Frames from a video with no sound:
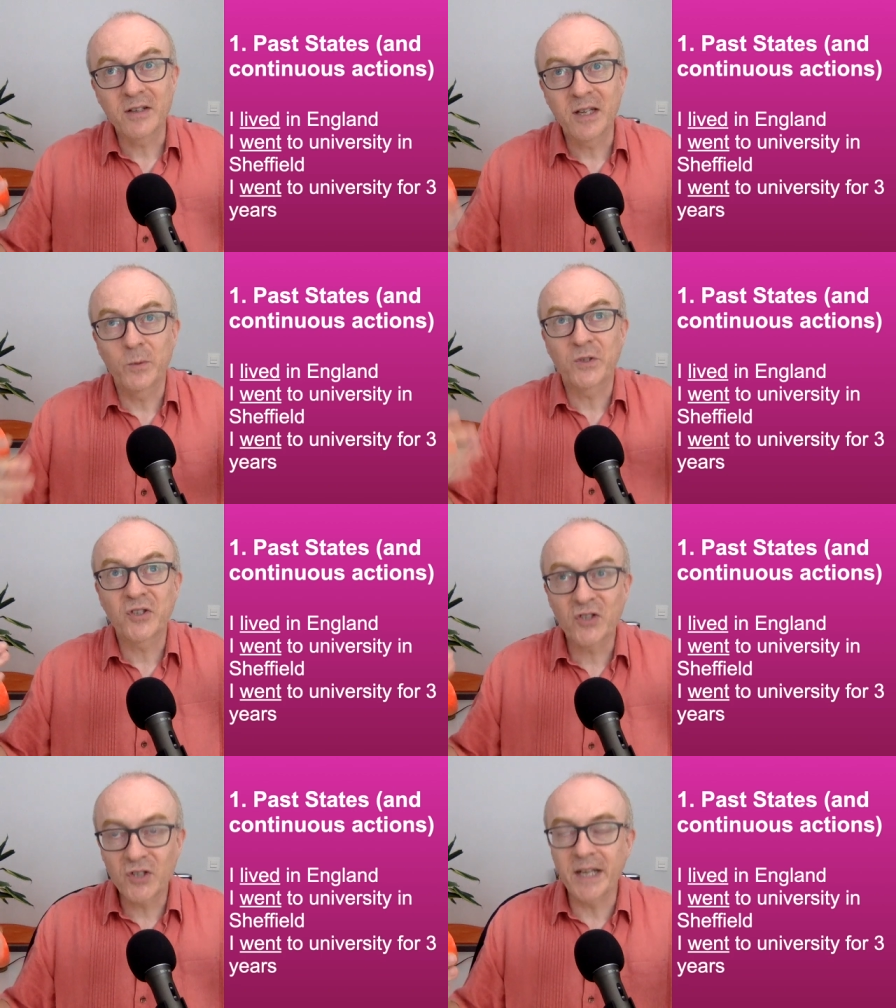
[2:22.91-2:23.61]
It was
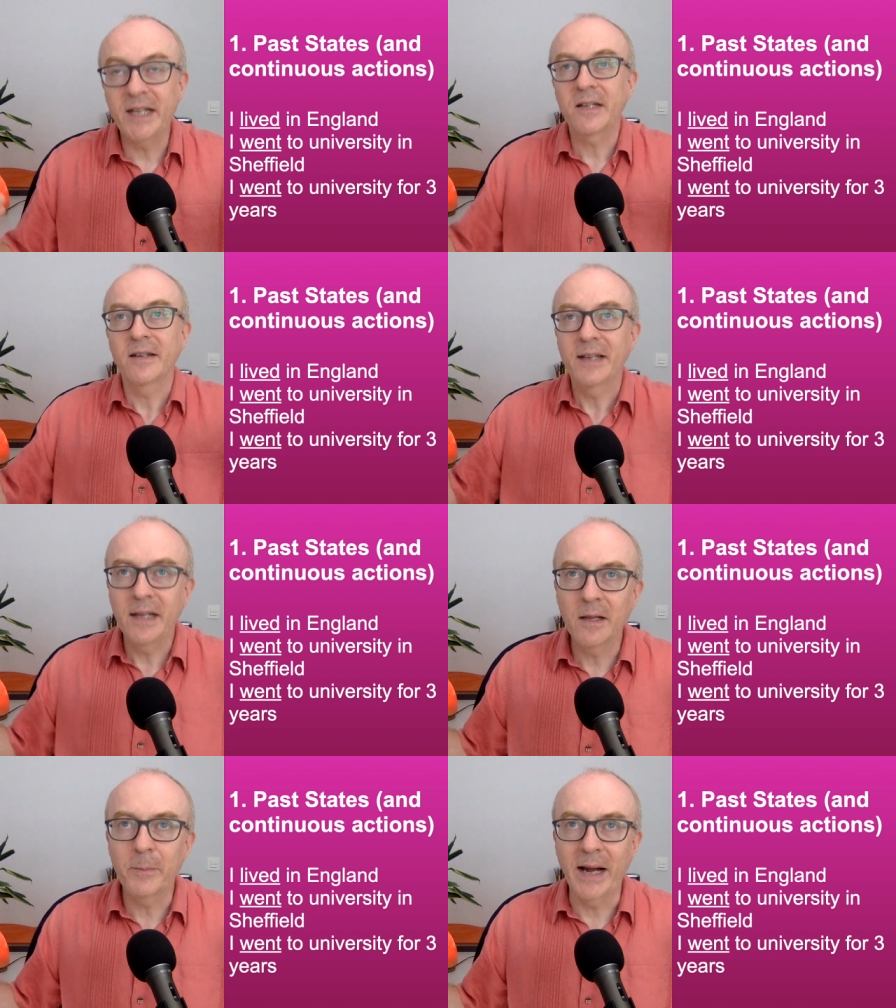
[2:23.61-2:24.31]
a state
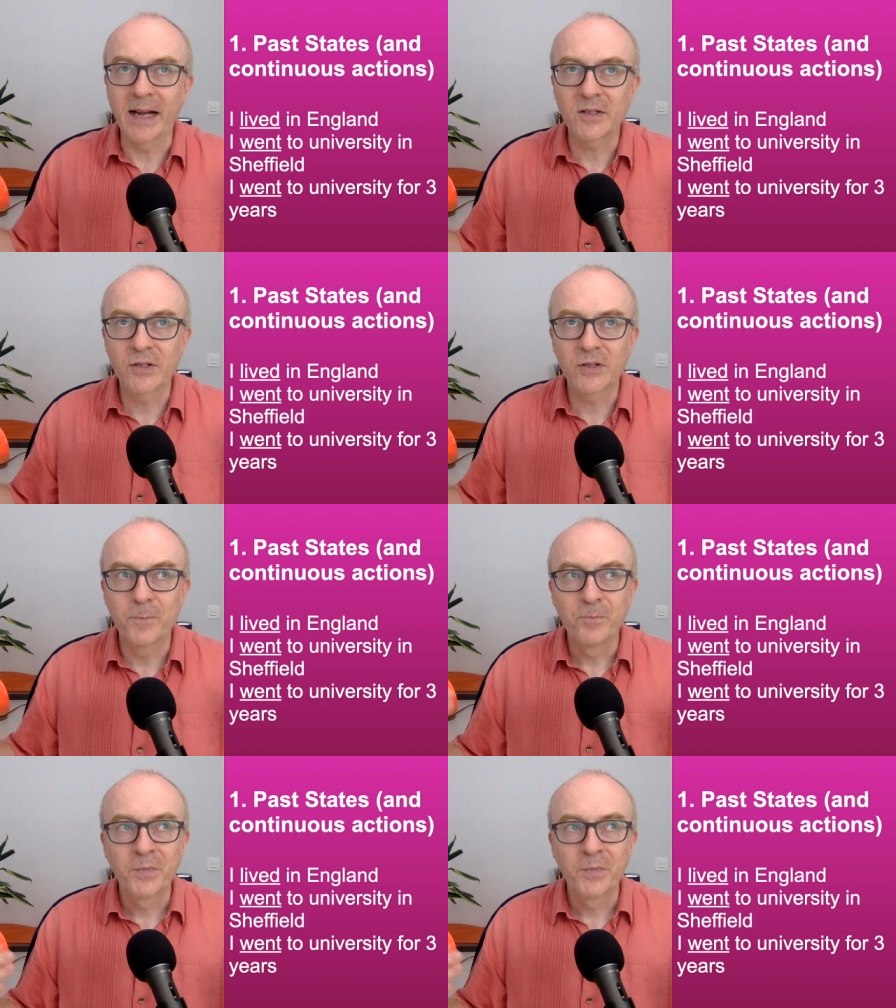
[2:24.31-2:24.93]
in the past.